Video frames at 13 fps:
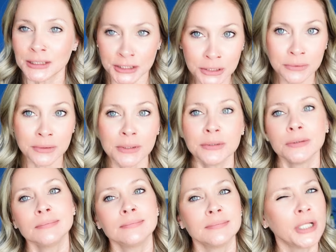Do you
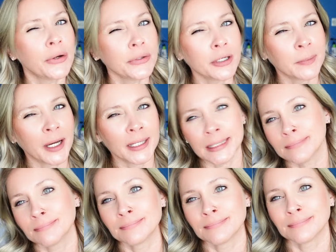know your body?
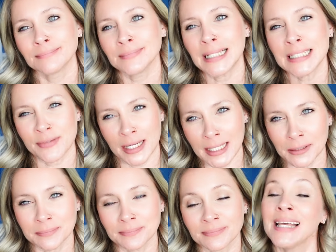Let's find
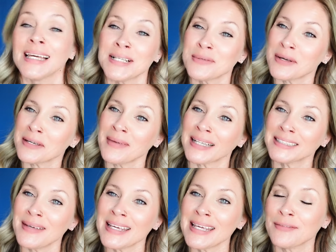out. Guys, welcome back
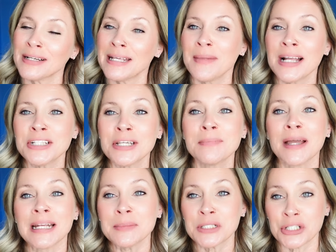to Making Everyday Magic.
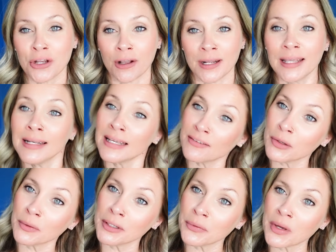My name is Shauna, and if
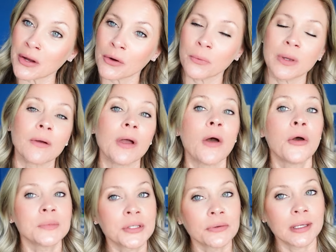you are new here, we are a
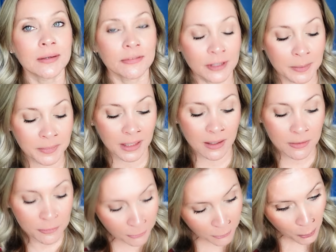homeschooling family
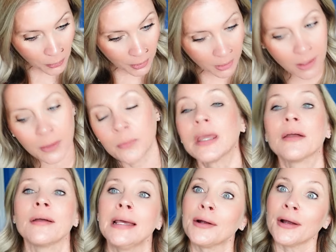of four. We
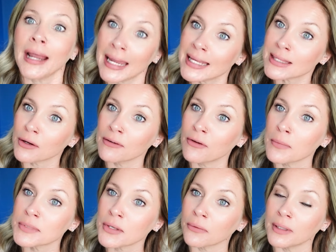are in our eighth year of
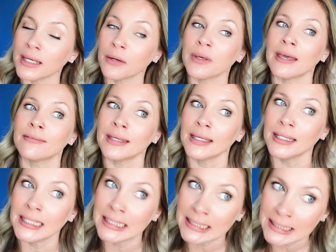homeschooling. We have
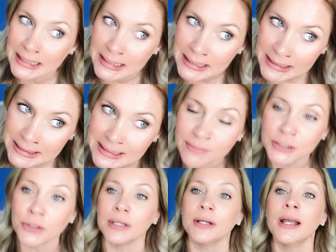a
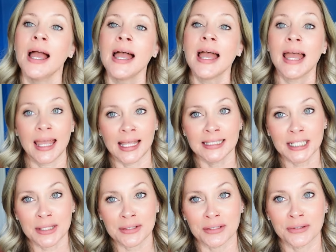seventh grader and
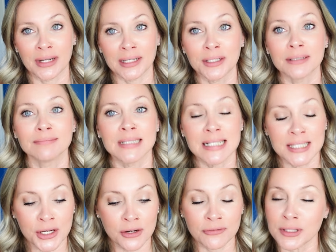a third grader
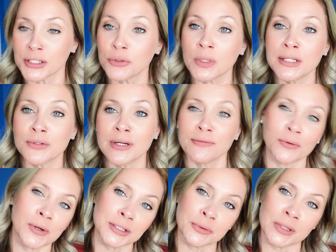this year for the twenty
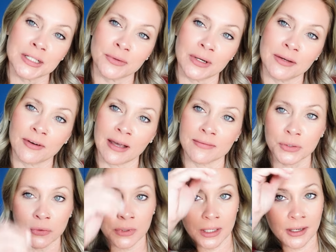twenty-four twenty twenty-five
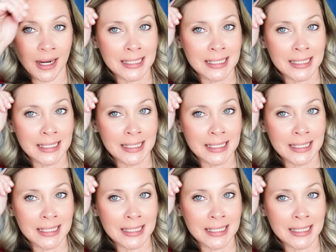school year.